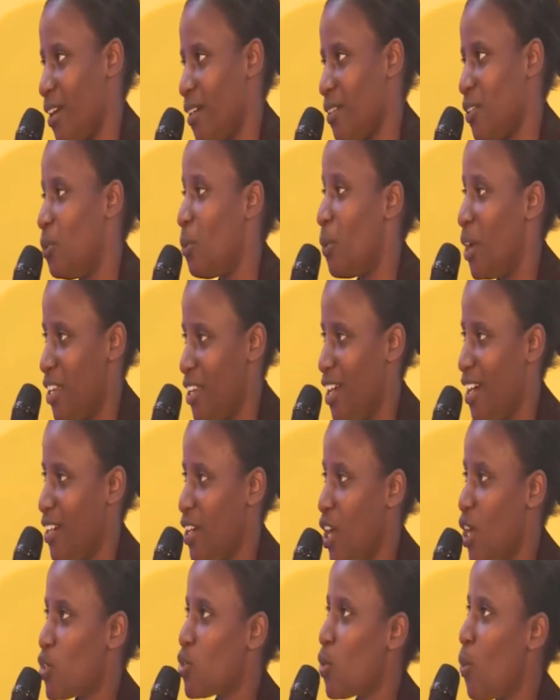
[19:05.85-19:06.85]
You were young.
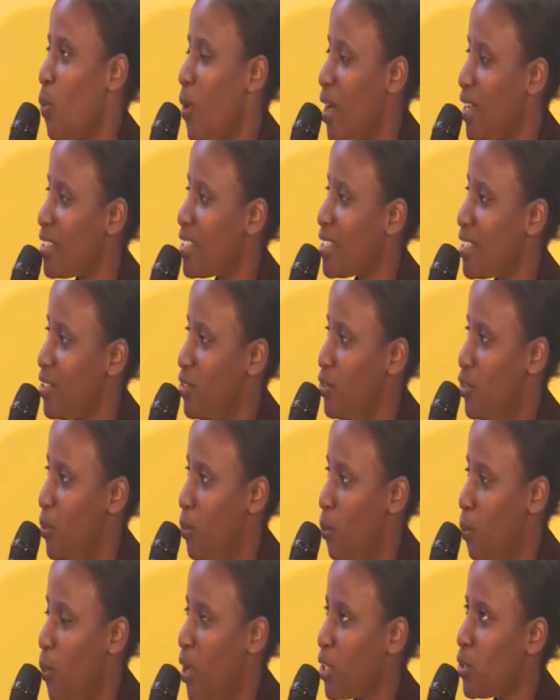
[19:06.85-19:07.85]
So what
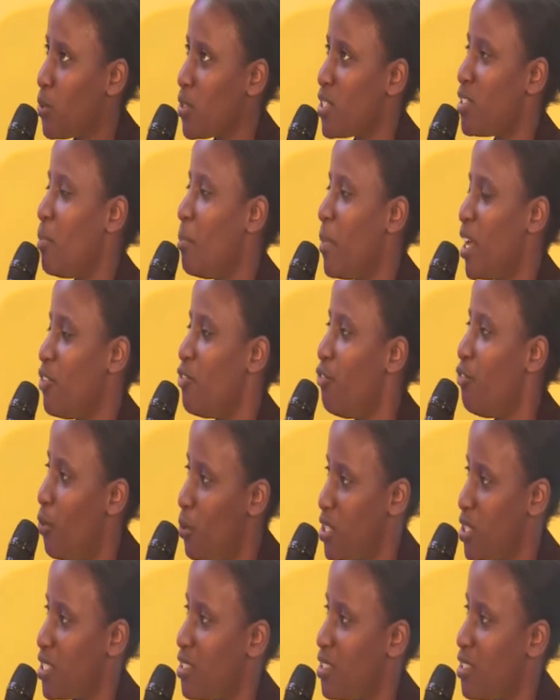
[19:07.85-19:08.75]
was the main force,